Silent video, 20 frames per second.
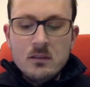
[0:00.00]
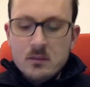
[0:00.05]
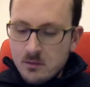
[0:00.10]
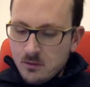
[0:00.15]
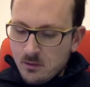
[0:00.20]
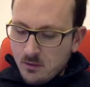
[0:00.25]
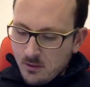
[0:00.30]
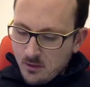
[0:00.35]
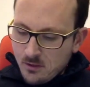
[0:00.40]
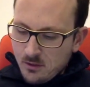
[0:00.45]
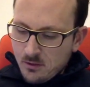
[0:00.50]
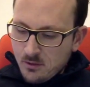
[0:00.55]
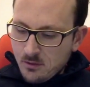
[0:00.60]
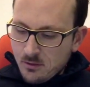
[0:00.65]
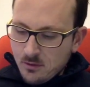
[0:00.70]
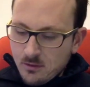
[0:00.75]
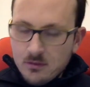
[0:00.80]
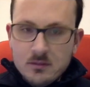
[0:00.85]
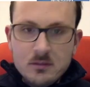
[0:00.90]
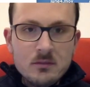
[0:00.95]
So this
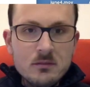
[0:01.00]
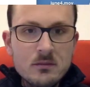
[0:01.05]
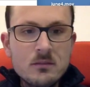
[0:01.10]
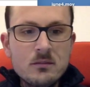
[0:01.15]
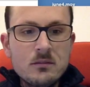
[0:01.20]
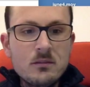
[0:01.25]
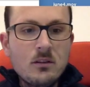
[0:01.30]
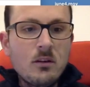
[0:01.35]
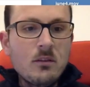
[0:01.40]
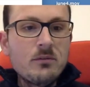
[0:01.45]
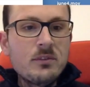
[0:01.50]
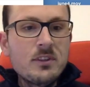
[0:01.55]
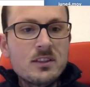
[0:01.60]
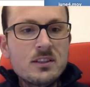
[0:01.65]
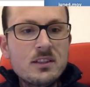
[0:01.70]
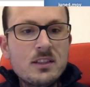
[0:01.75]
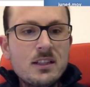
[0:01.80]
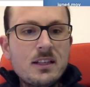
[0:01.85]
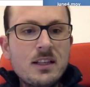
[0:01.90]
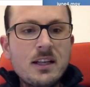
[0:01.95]
will
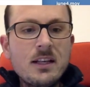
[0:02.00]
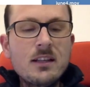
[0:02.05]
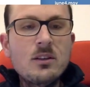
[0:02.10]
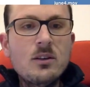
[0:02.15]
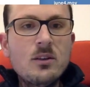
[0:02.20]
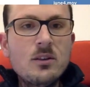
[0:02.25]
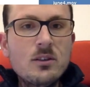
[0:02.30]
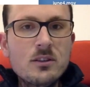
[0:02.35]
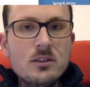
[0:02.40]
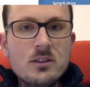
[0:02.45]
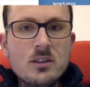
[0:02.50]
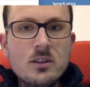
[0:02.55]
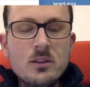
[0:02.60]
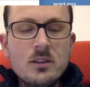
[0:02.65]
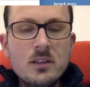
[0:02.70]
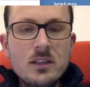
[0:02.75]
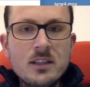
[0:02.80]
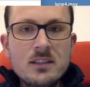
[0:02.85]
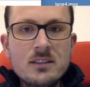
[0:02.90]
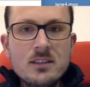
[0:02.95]
obviously take longer. It's
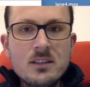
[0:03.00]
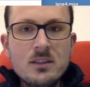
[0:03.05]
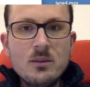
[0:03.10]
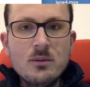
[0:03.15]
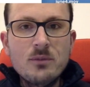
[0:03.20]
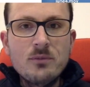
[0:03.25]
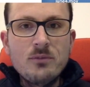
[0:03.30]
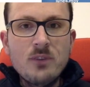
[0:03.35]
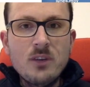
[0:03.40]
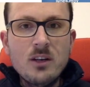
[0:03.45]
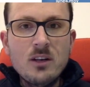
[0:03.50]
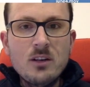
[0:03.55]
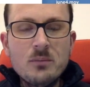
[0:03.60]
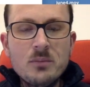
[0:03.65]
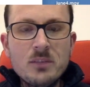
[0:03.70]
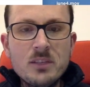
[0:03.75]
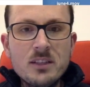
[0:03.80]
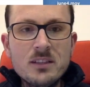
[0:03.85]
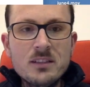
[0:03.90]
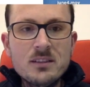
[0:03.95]
only a single file,
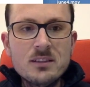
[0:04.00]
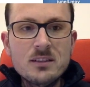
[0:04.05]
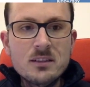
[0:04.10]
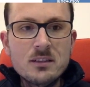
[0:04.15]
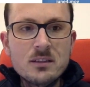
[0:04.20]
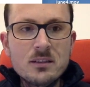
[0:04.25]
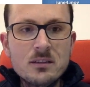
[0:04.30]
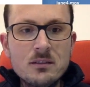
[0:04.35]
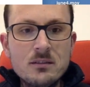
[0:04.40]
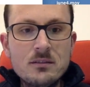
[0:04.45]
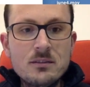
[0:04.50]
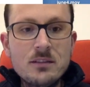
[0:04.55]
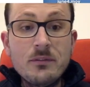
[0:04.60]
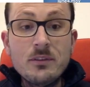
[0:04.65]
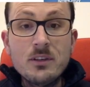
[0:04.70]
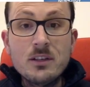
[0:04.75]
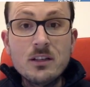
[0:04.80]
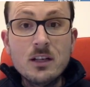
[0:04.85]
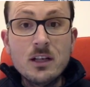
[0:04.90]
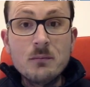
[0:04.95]
but it's still
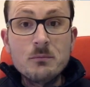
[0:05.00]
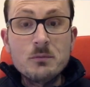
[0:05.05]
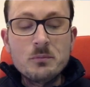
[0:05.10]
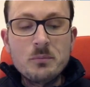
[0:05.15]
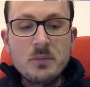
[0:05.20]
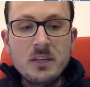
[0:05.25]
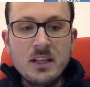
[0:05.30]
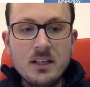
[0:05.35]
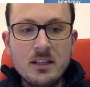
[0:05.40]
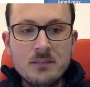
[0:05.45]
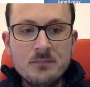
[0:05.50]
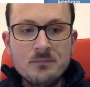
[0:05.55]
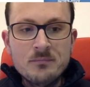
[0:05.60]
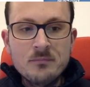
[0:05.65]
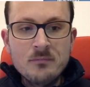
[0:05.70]
seven times bigger.